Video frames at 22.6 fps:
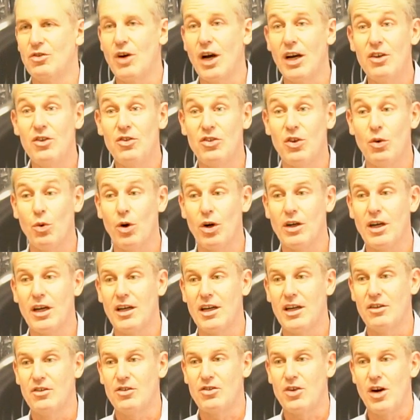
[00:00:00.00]
I used to work in
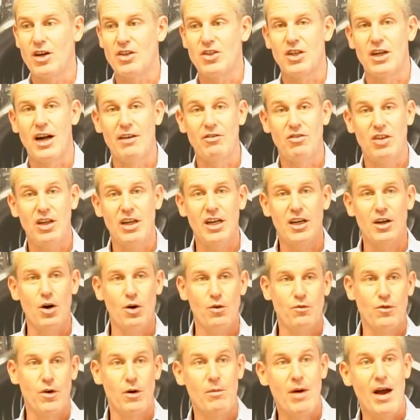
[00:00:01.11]
construction. I've seen it go
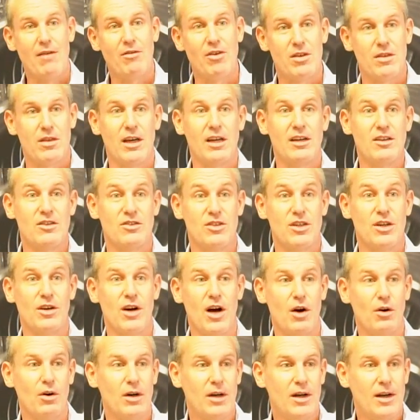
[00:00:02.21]
from everything to
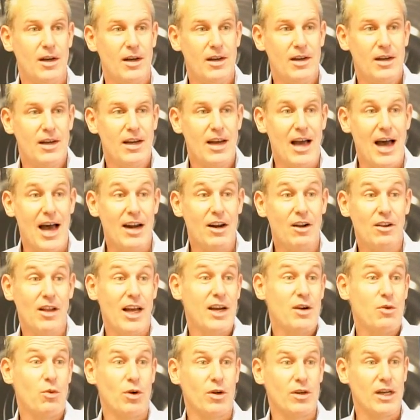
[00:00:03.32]
zero. I don't
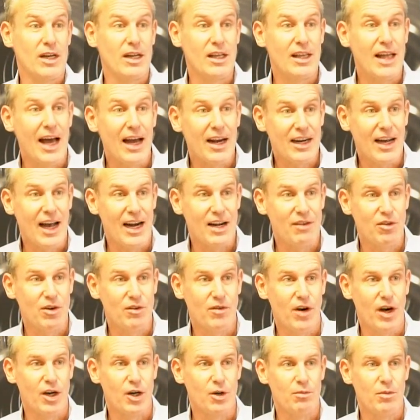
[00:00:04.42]
like working in that kind of
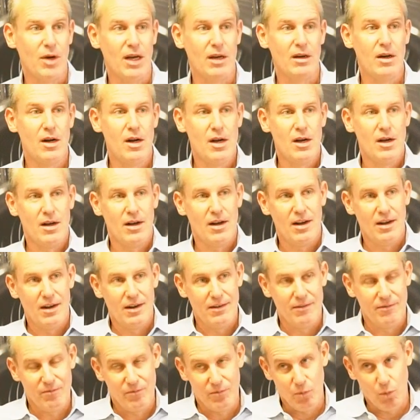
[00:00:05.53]
environment.
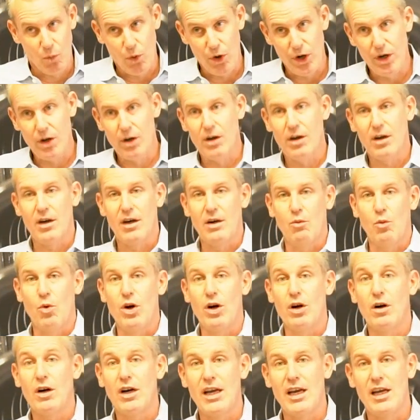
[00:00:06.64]

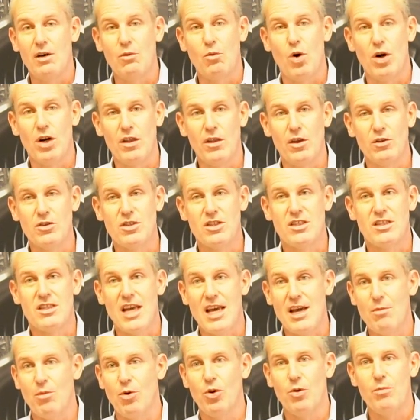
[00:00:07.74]
We're in one of those
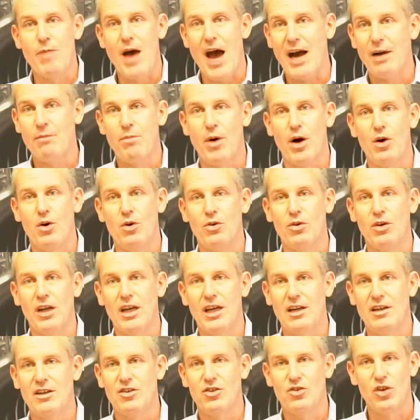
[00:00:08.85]
stable backbone
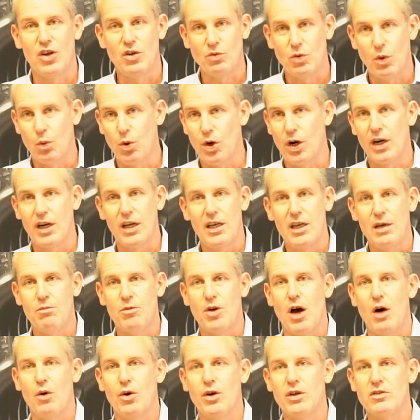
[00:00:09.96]
industries where we're going to keep
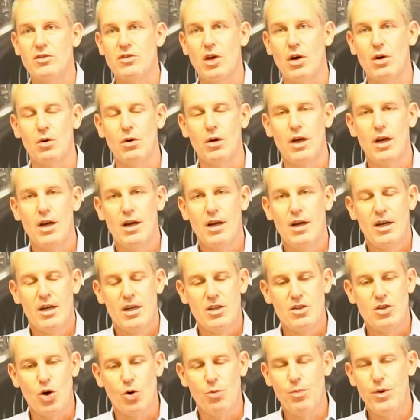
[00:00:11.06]
going. So
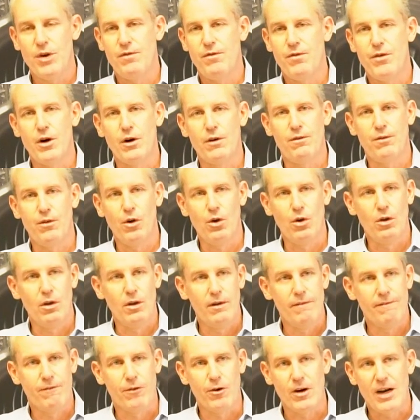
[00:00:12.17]
don't be fearful
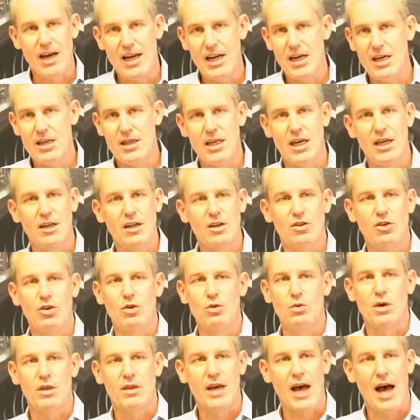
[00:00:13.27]
for anything to do
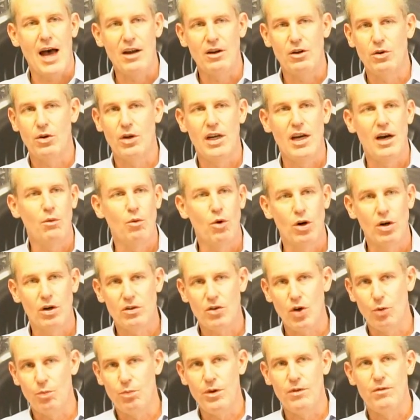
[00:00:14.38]
with continuity at work.
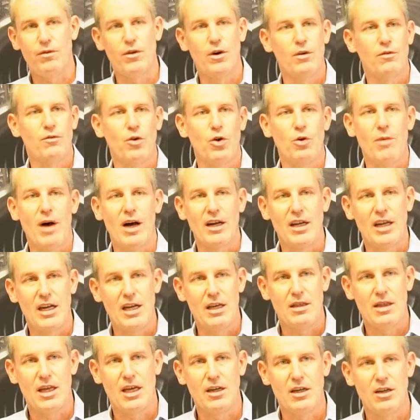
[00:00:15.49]
Don't be fearful about
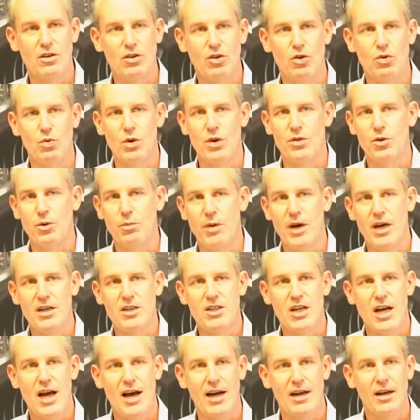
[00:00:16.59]
anything to do with your
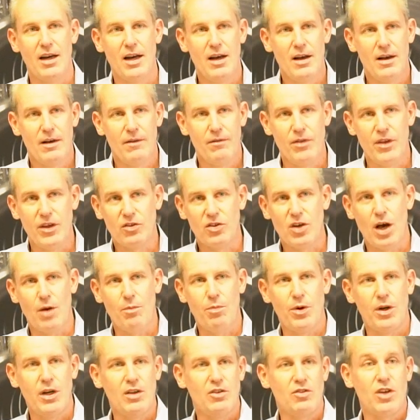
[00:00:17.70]
paycheck. This
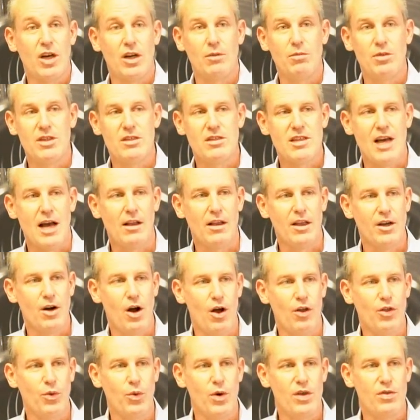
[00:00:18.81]
company is going to be selling
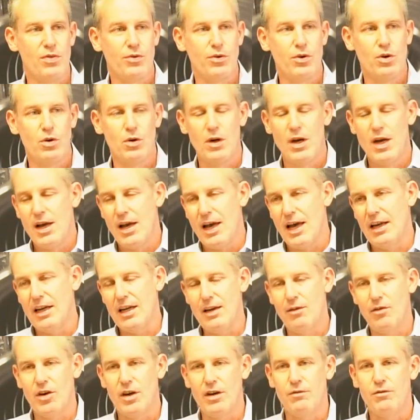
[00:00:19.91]
all the way through. And
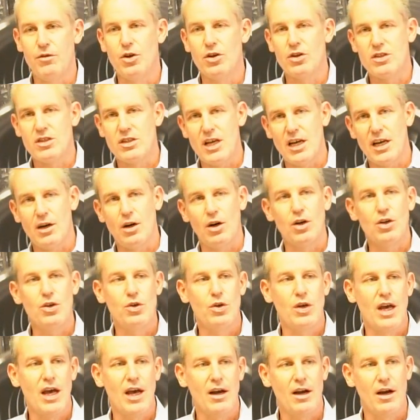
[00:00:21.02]
even if you're sick or you
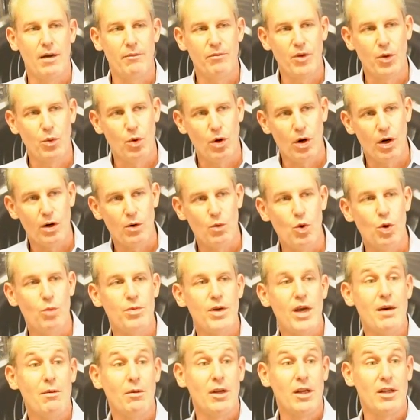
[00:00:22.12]
can't come to work, we'll be
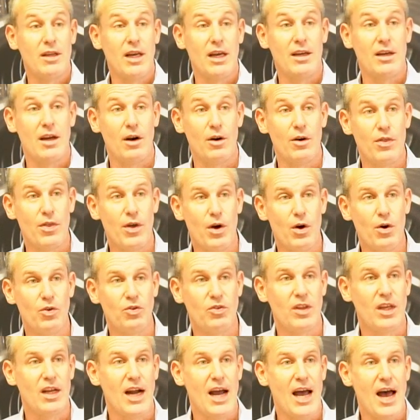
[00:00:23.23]
able to take care of those
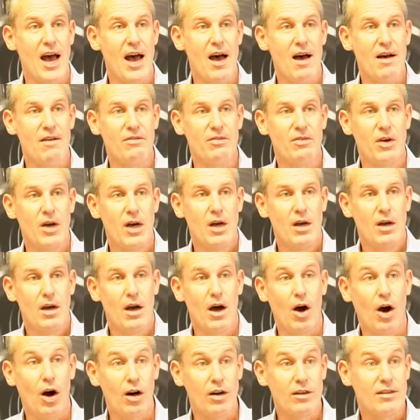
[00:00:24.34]
that have a
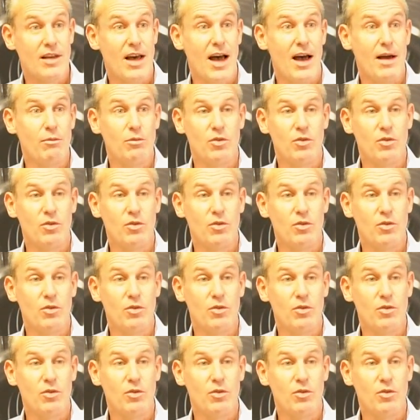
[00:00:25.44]
hard time.